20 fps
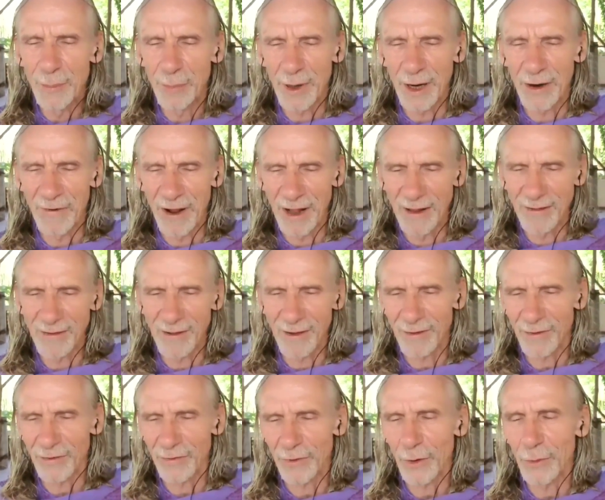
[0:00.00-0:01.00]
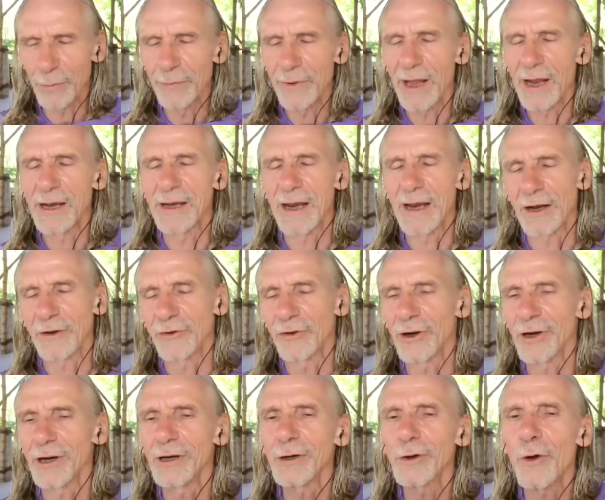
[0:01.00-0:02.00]
prevents us from the
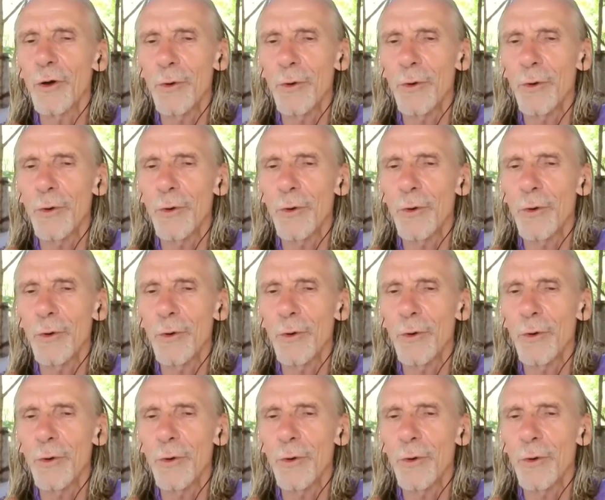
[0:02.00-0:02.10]
natural